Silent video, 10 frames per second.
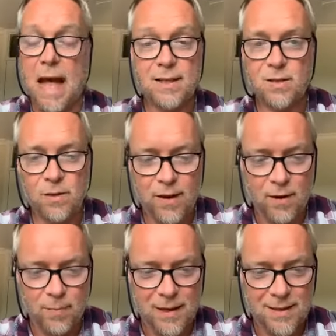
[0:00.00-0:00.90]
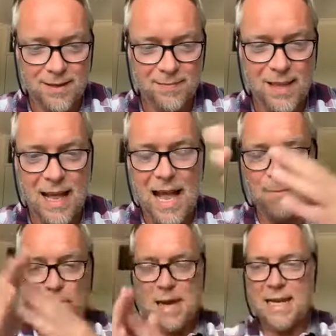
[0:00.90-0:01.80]
hands-on therapies,
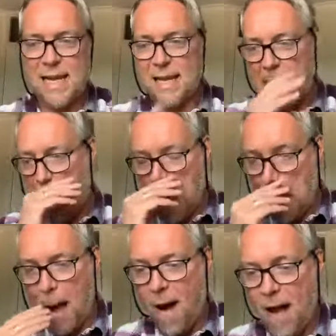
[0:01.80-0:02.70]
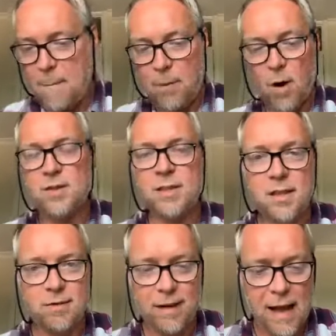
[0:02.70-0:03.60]
meaning a higher
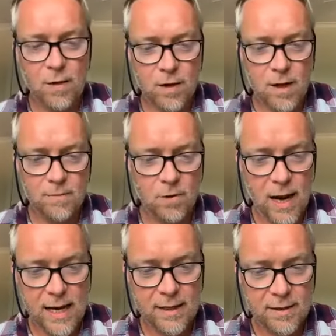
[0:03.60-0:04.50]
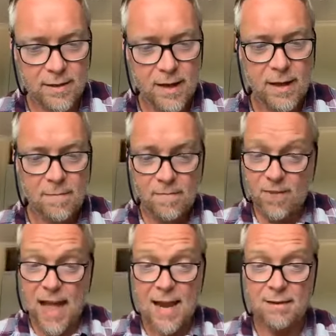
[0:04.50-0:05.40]
positive outcome rate
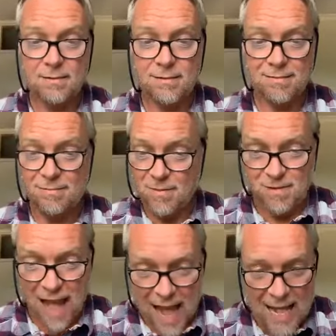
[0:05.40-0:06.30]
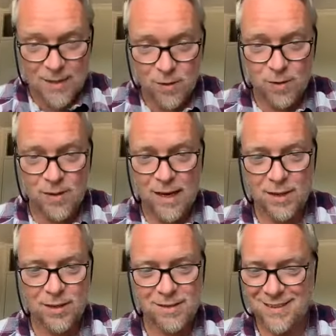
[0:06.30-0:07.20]
than hands-on
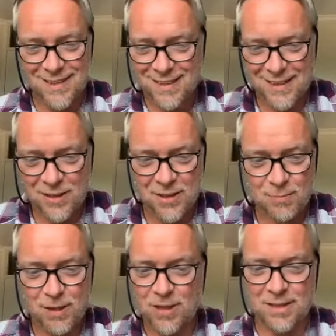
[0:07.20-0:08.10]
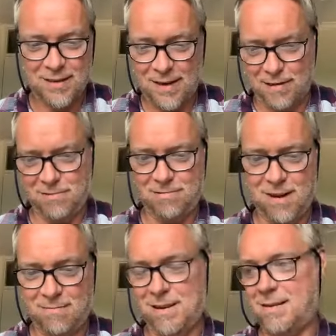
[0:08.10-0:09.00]
session, sessions, which is
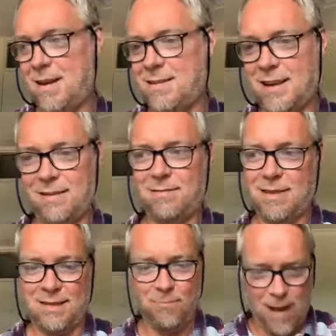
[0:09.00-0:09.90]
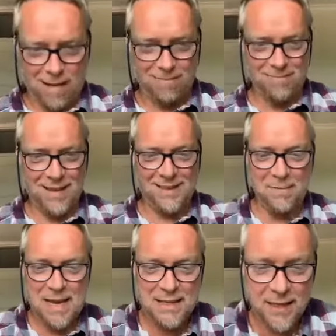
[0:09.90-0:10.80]
incredible. When I heard that, I thought, wow, that's
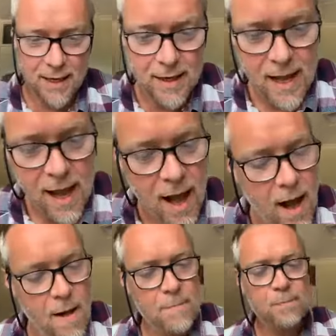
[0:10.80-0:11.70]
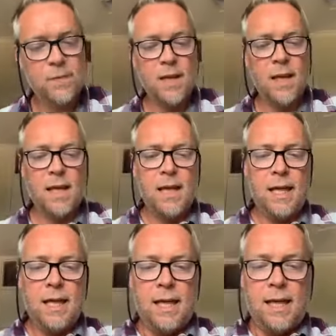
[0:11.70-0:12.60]
amazing. Um,
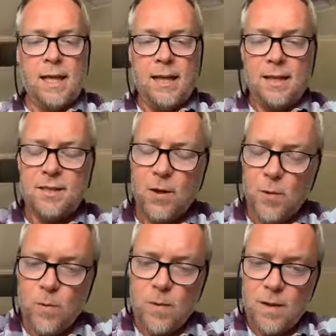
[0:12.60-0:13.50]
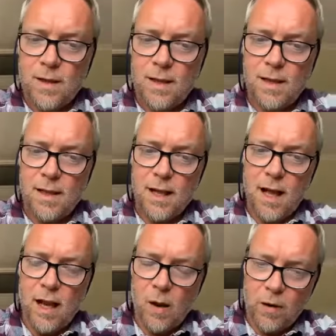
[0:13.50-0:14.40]
so
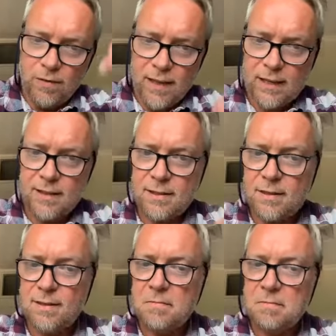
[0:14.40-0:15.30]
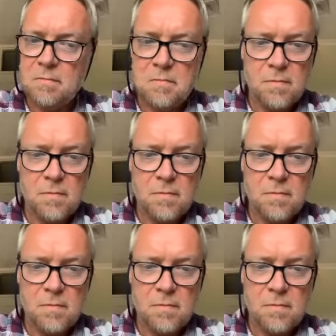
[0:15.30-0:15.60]
a lot of this